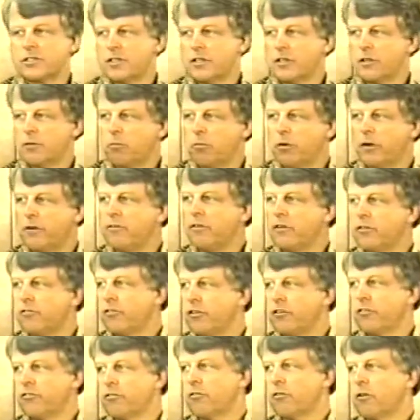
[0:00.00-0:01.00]
the previous
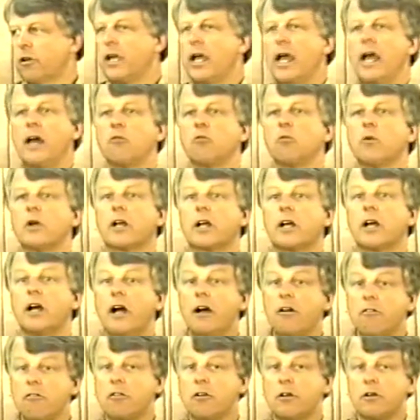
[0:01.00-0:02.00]
history and
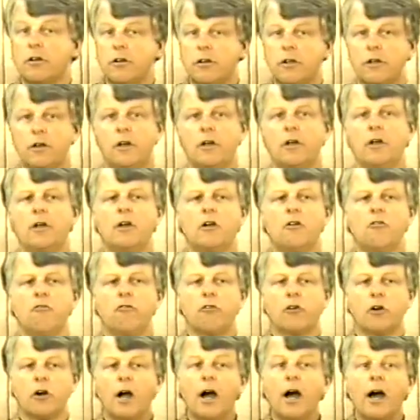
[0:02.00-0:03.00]
recovered
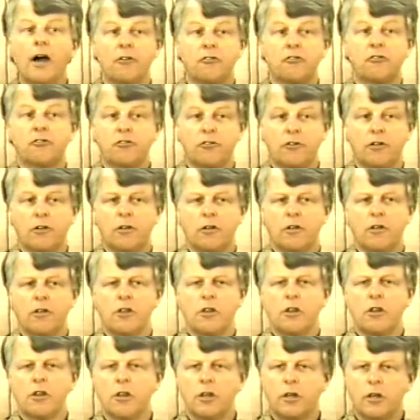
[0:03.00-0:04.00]
for us
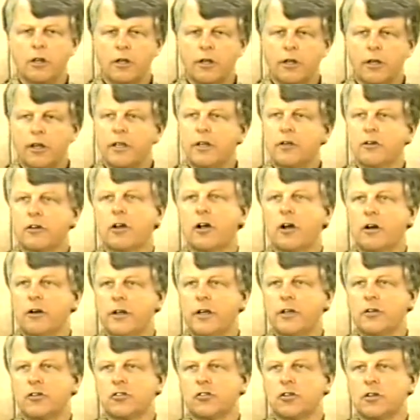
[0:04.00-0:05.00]
the
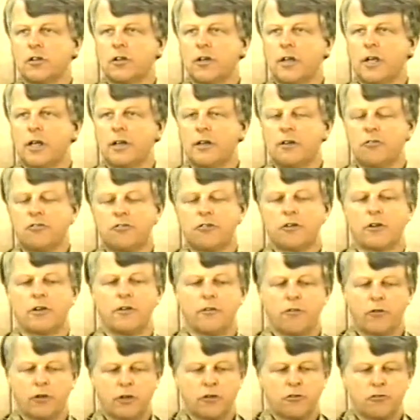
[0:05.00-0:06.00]
incarnation and its
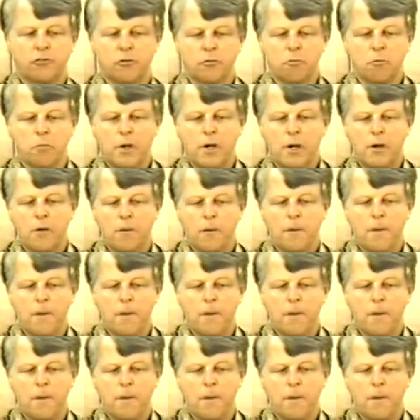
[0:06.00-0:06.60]
significance and power.